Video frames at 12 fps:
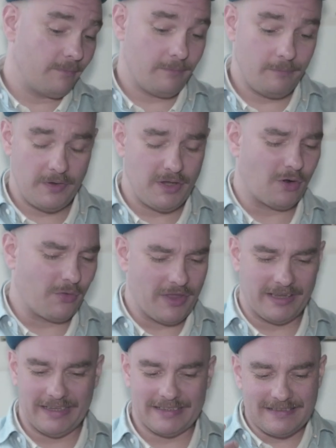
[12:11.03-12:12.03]
you know,
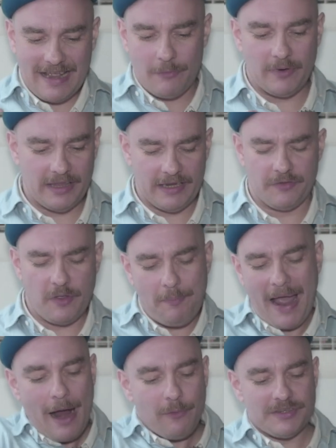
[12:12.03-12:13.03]
it's not really, the
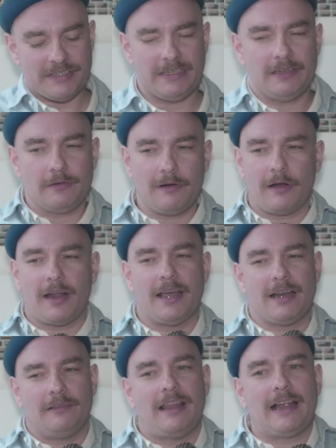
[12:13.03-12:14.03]
powers here are kind
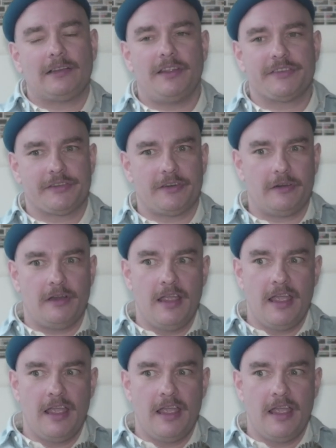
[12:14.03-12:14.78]
of lackluster.